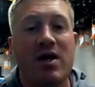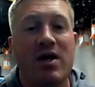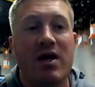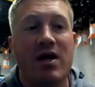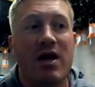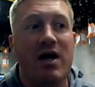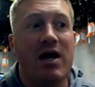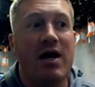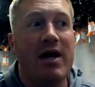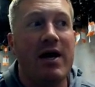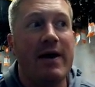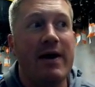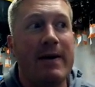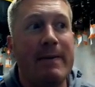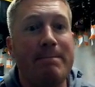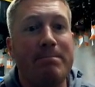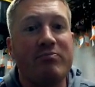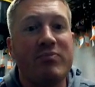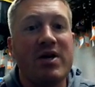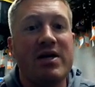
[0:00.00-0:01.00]

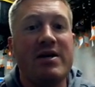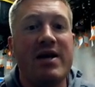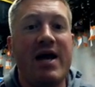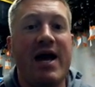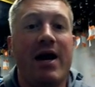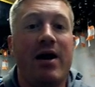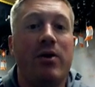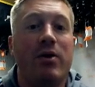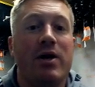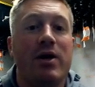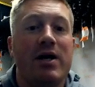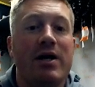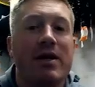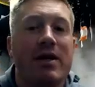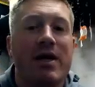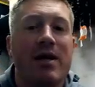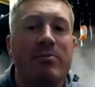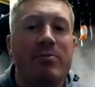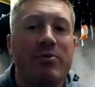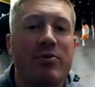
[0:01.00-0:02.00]
Now, a
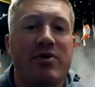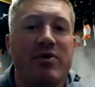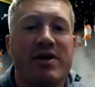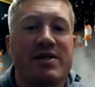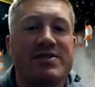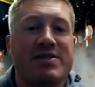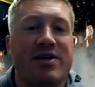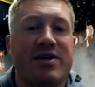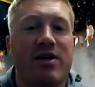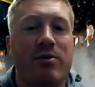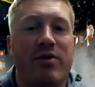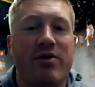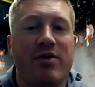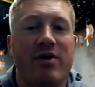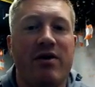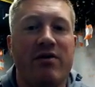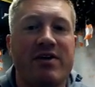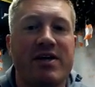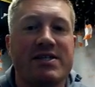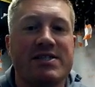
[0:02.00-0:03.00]
couple things that go with
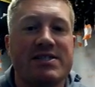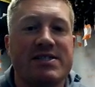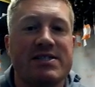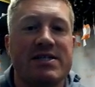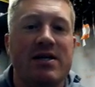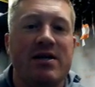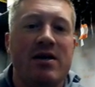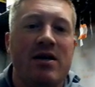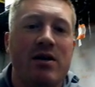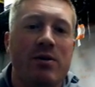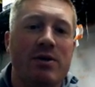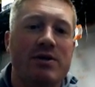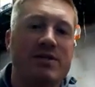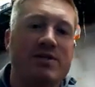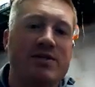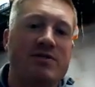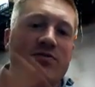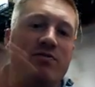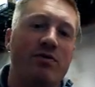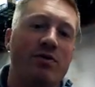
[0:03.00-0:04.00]
all this. With
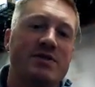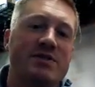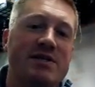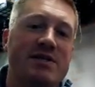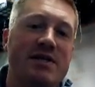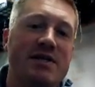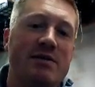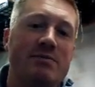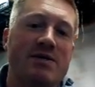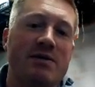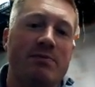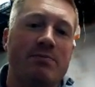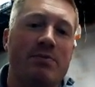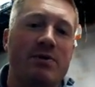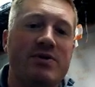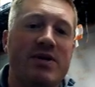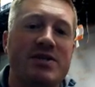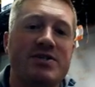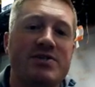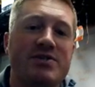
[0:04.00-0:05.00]
these 4 teams and
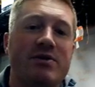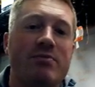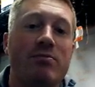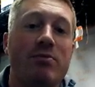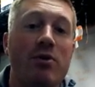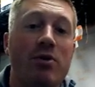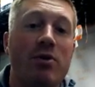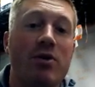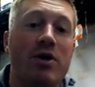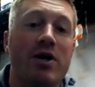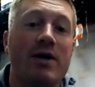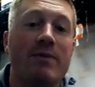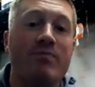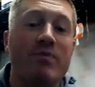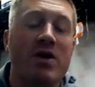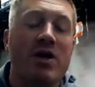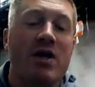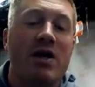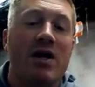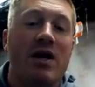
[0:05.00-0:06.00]
potentially more,
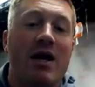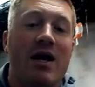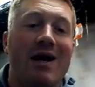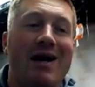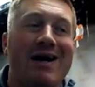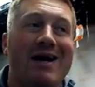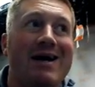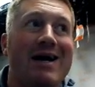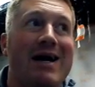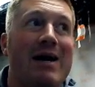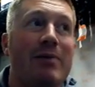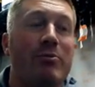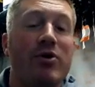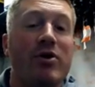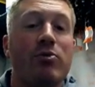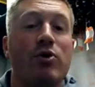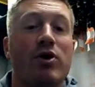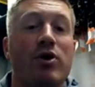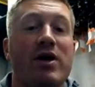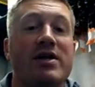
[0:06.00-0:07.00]
I'm really
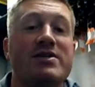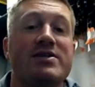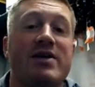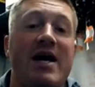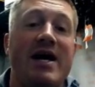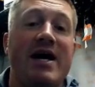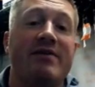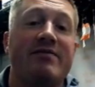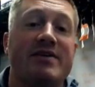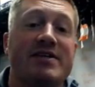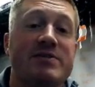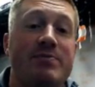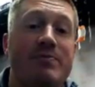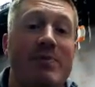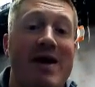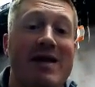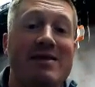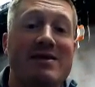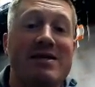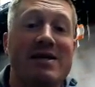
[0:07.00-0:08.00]
working to kind of
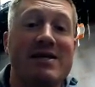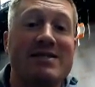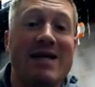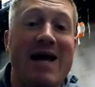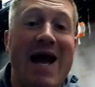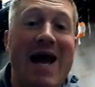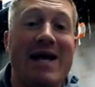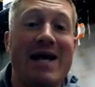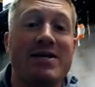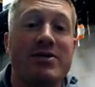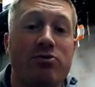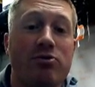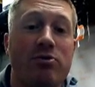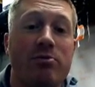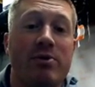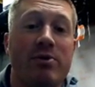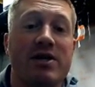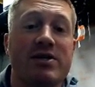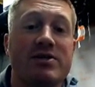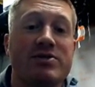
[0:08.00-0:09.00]
expand things at
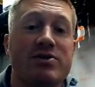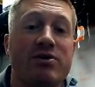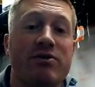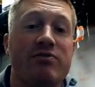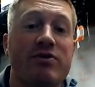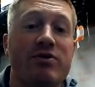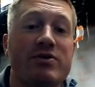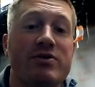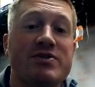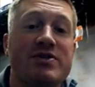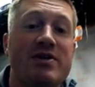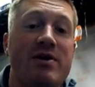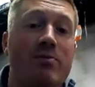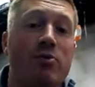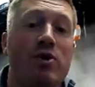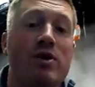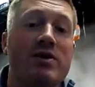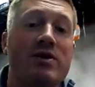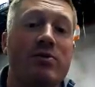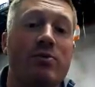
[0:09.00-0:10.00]
Doodlebug. So if you're
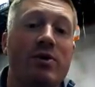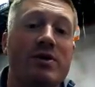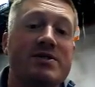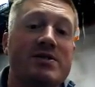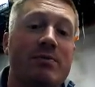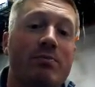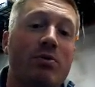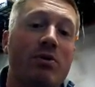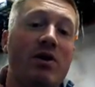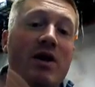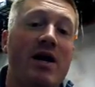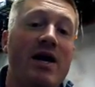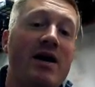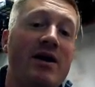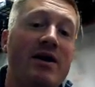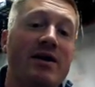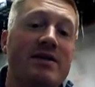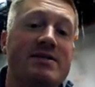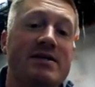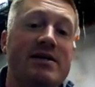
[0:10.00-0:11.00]
someone that wants to play on
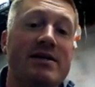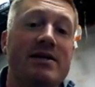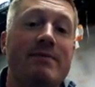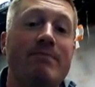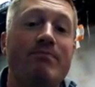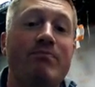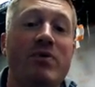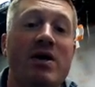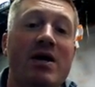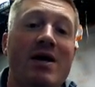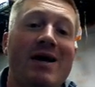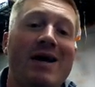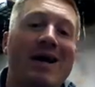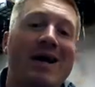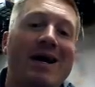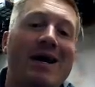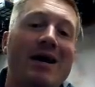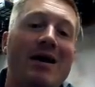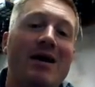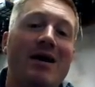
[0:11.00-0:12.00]
a team,
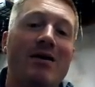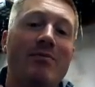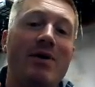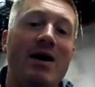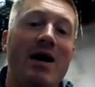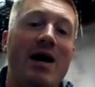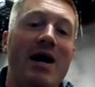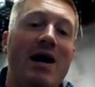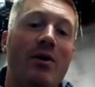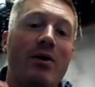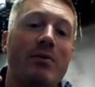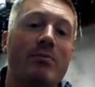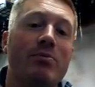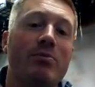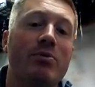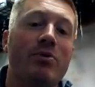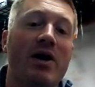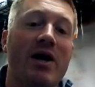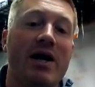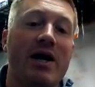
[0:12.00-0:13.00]
come out and
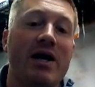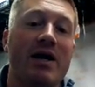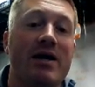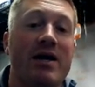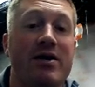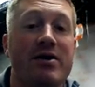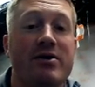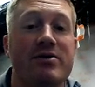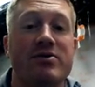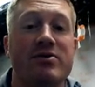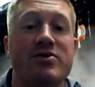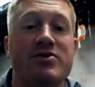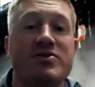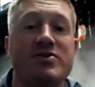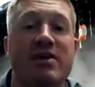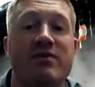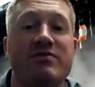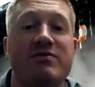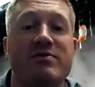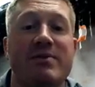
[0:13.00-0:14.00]
play. Introduce
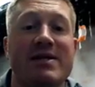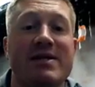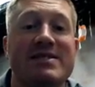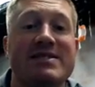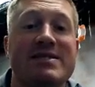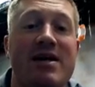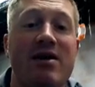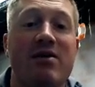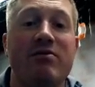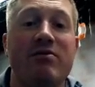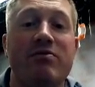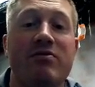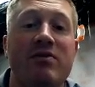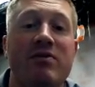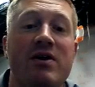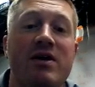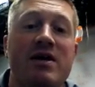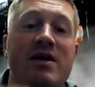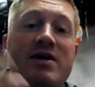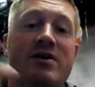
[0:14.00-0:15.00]
yourself to myself.
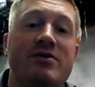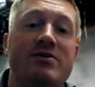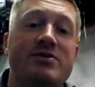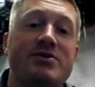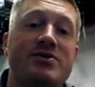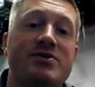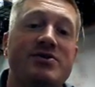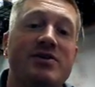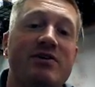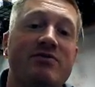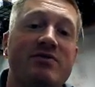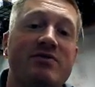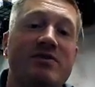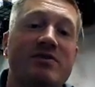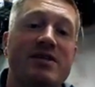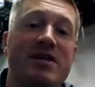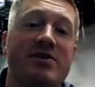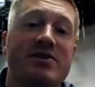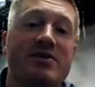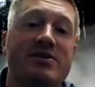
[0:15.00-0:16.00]
Introduce yourself to these
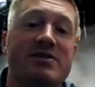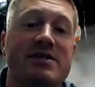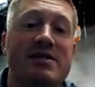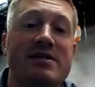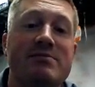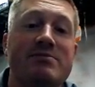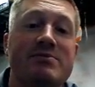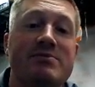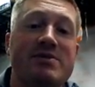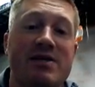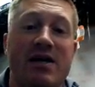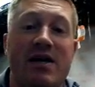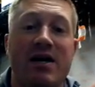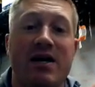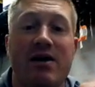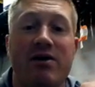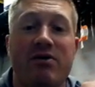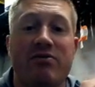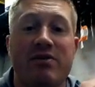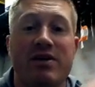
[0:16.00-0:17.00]
other teams
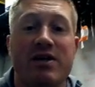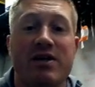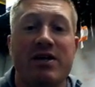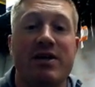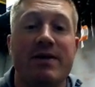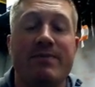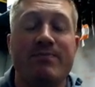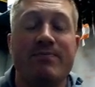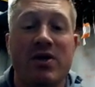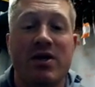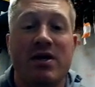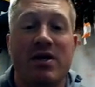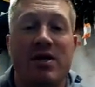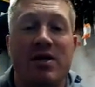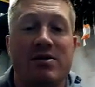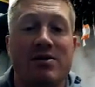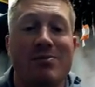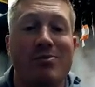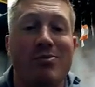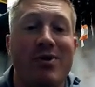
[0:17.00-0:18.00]
over here,
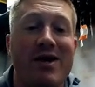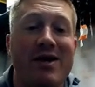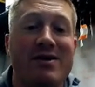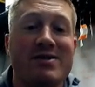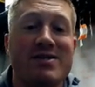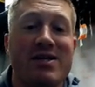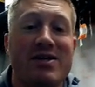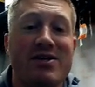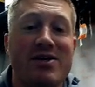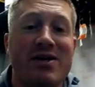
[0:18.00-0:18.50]
to the players on there.